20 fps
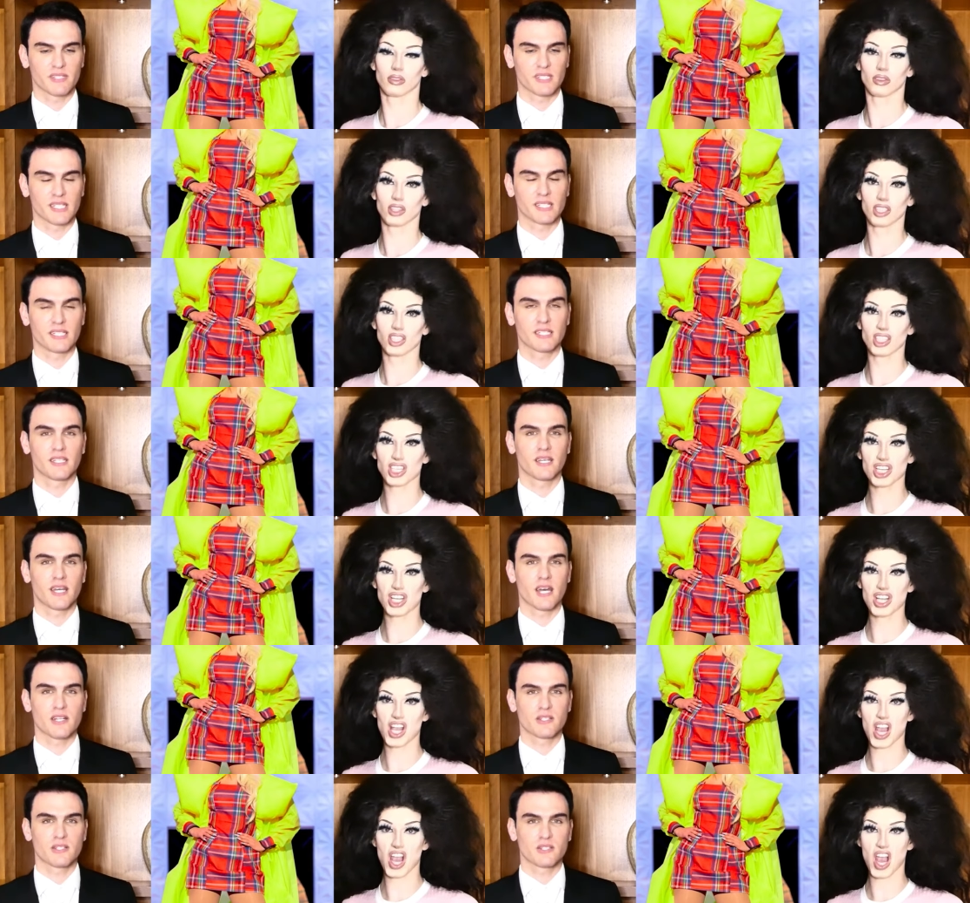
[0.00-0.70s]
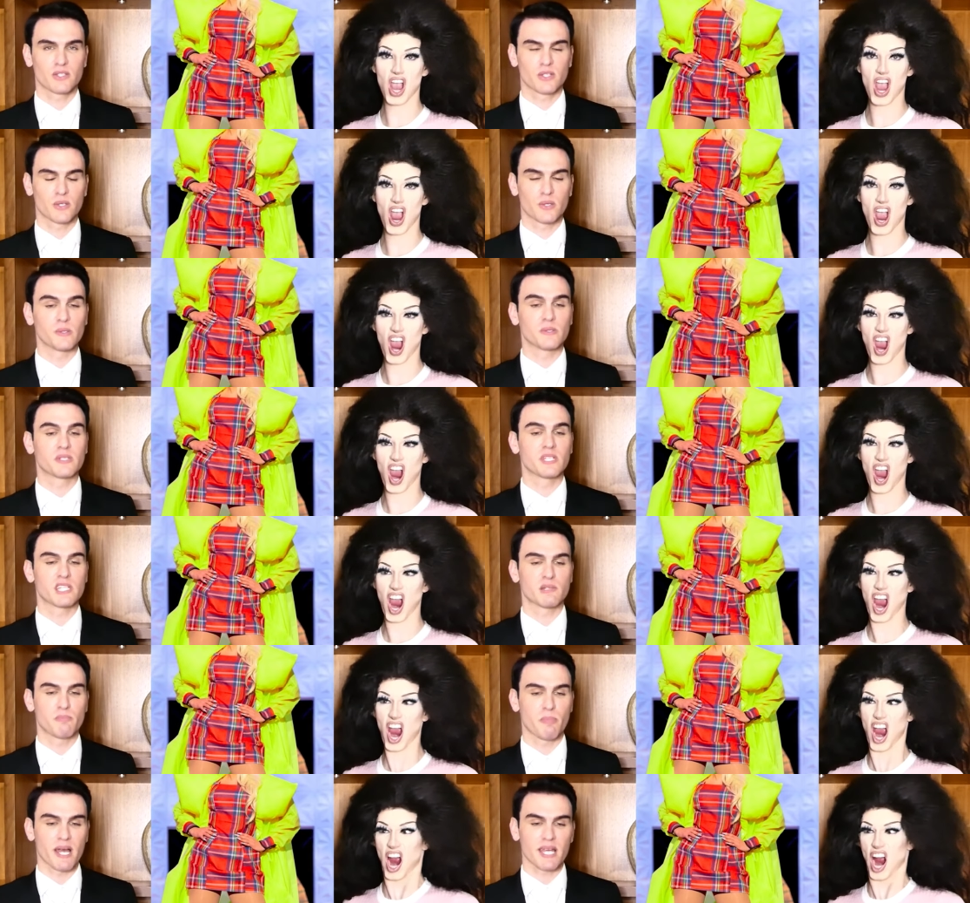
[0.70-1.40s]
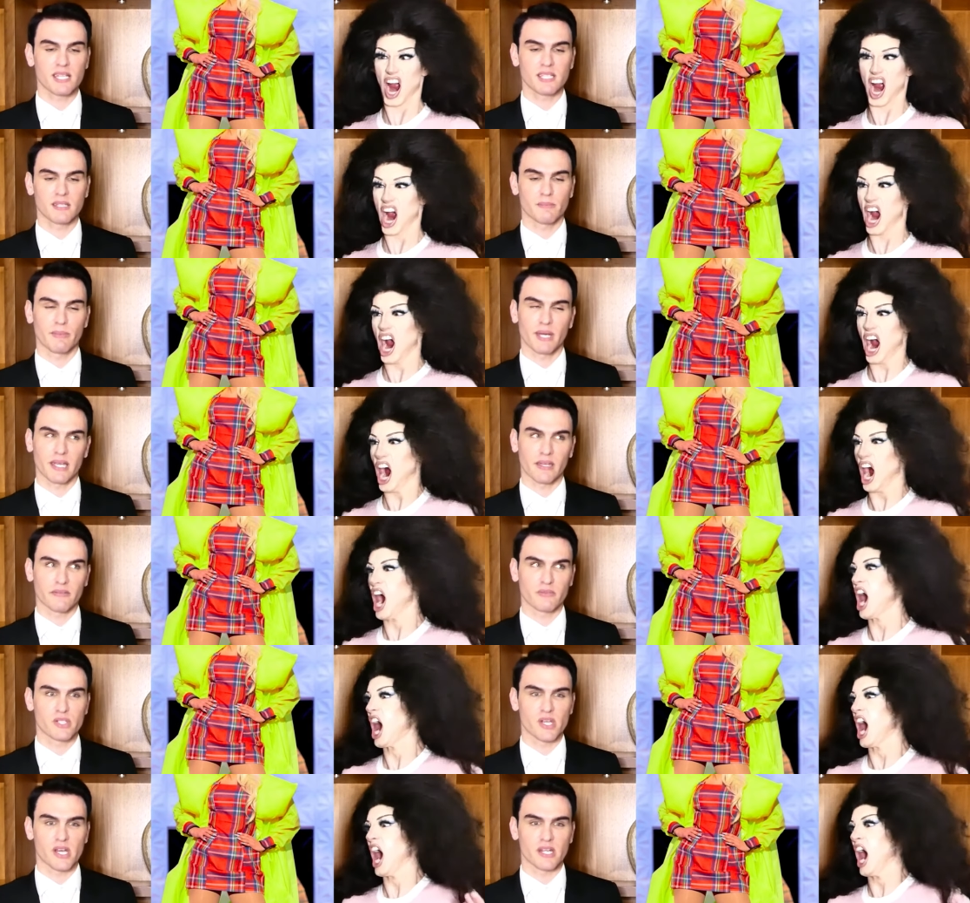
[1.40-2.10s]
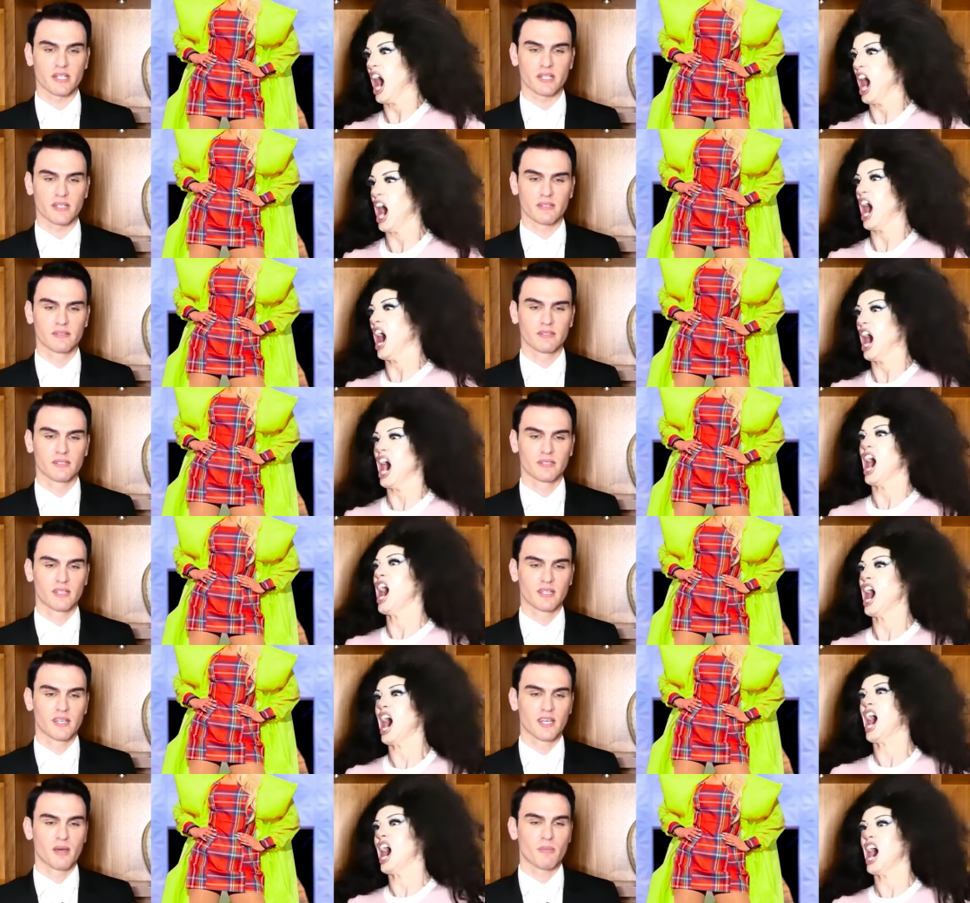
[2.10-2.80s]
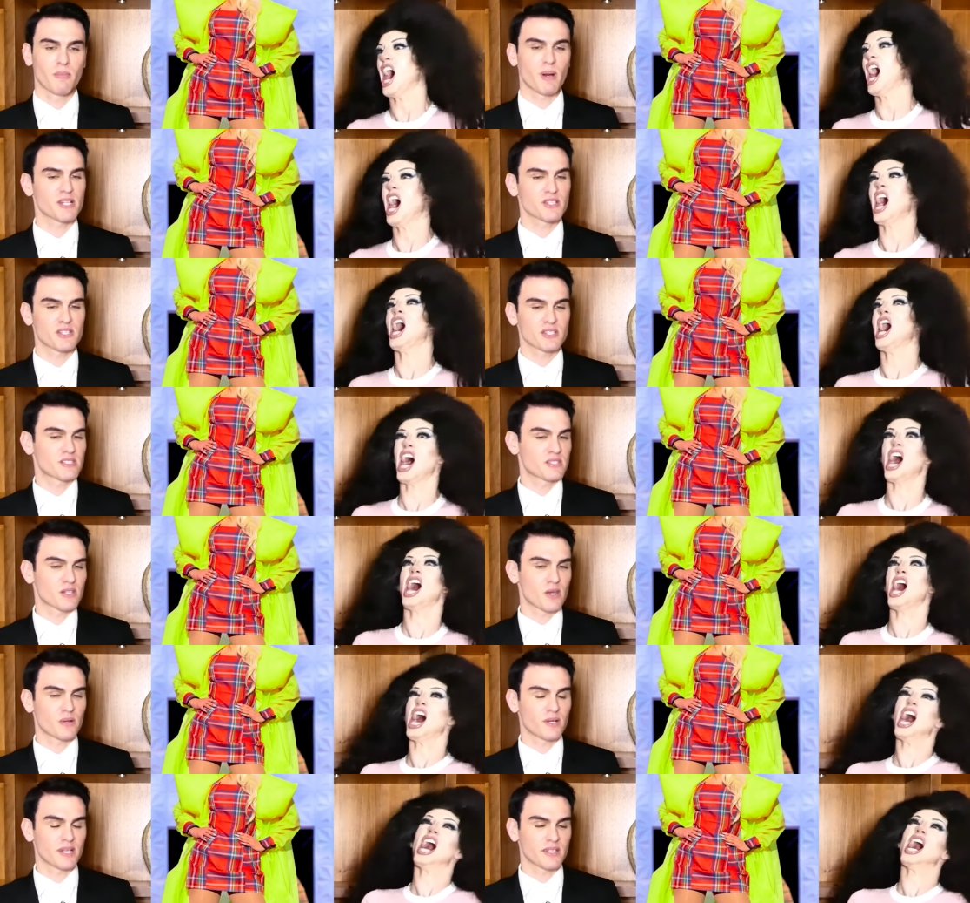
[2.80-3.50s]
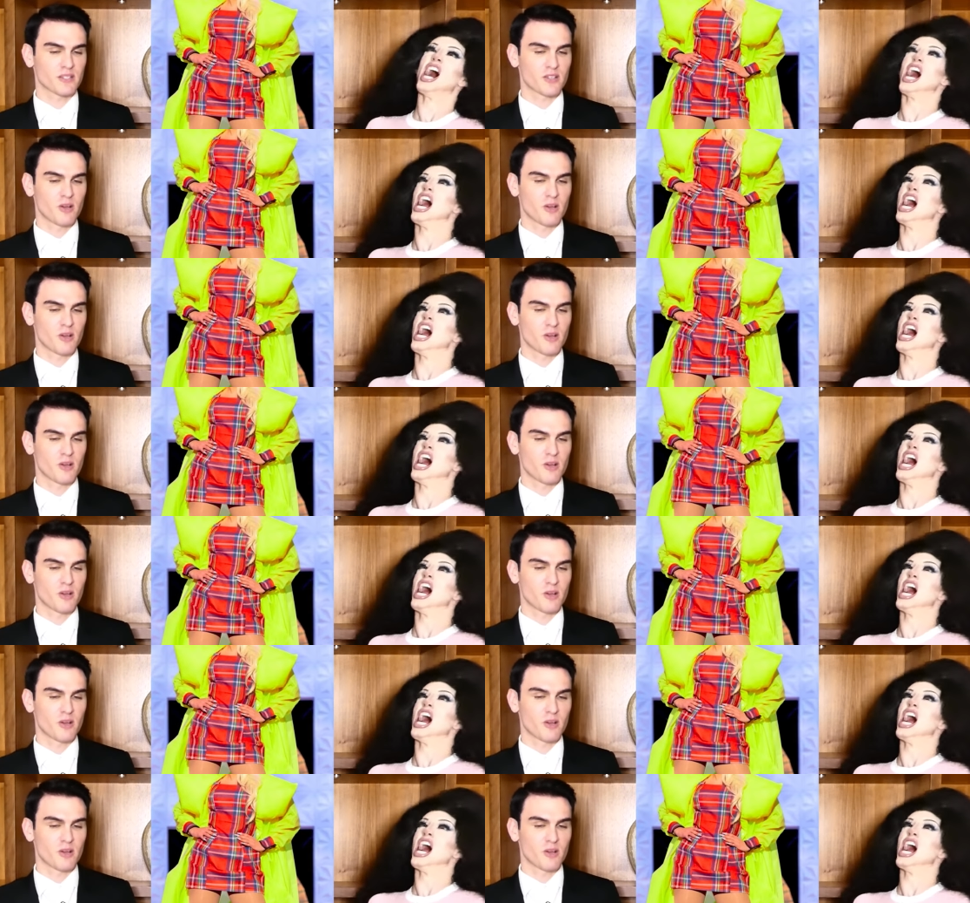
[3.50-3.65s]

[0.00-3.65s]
Speaker 1: it a 2 despite the baggy vagina. But I just don't like the